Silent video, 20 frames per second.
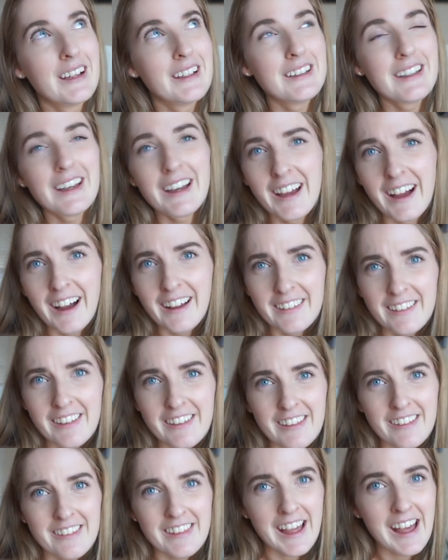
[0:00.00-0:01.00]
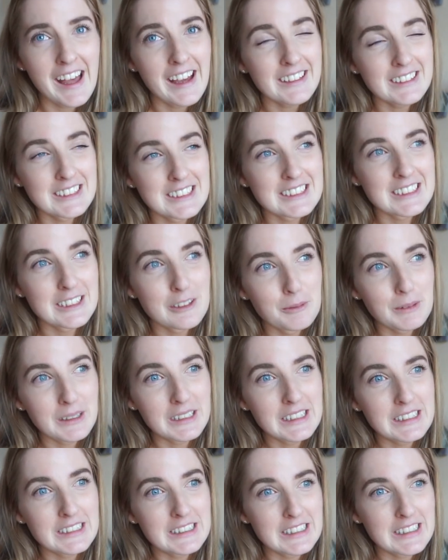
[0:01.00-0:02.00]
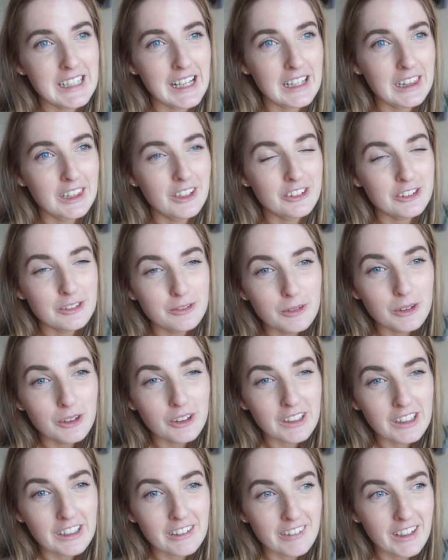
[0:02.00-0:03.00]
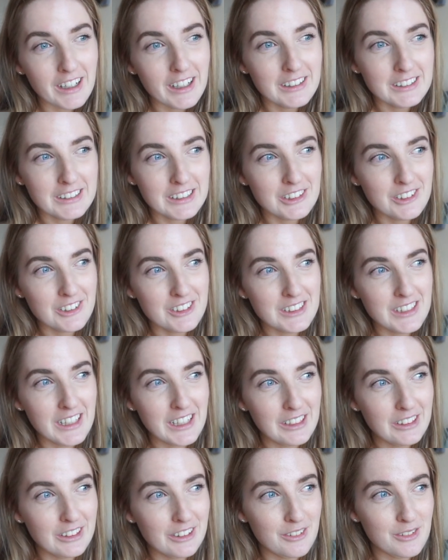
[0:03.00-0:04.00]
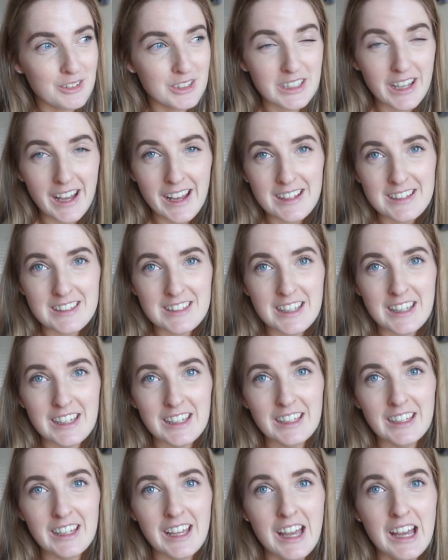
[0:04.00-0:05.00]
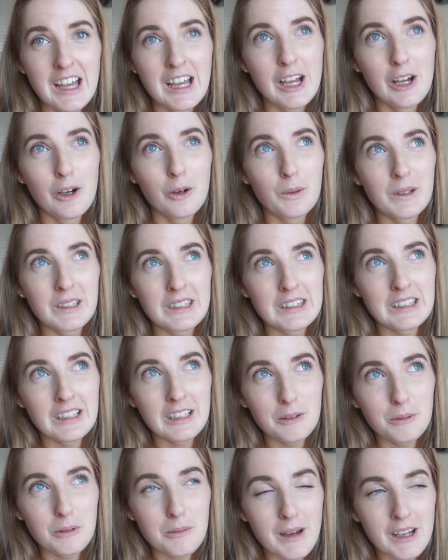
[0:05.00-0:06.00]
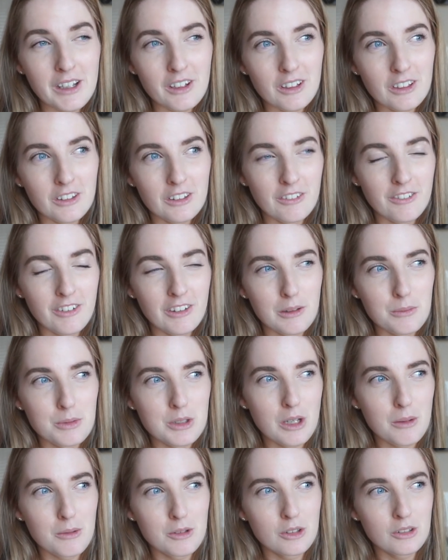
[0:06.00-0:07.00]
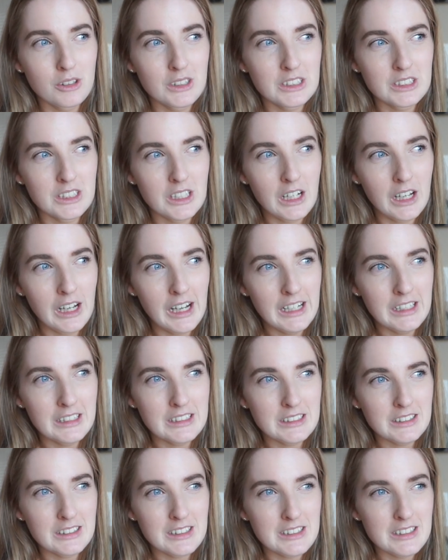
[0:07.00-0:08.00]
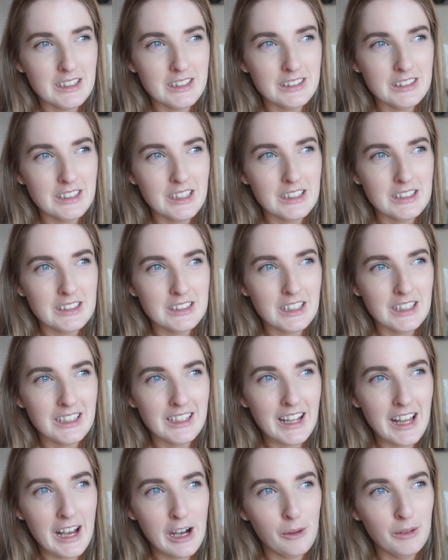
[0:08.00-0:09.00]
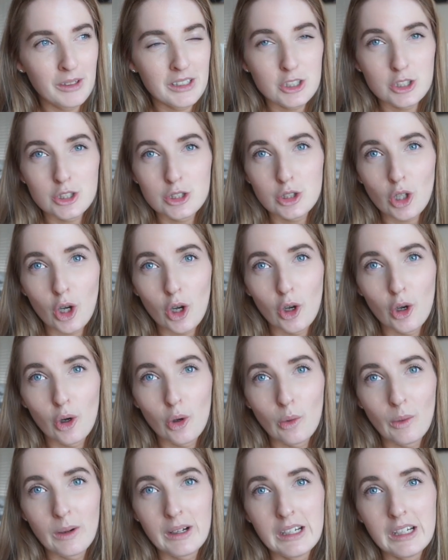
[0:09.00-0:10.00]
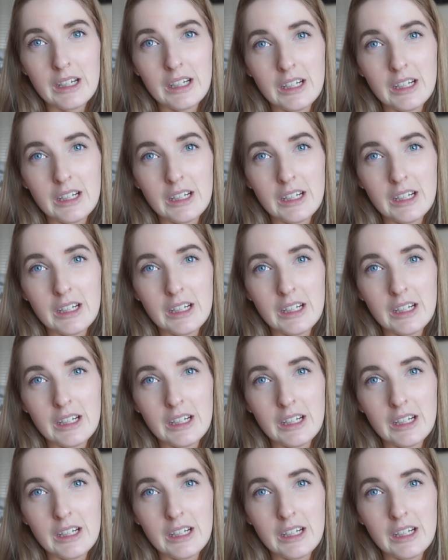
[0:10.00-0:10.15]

yeah, other than that, we did a lot of walking around and just like a lot of sightseeing. We think we might go to Griffith Observatory tonight. The sun sets in an hour, so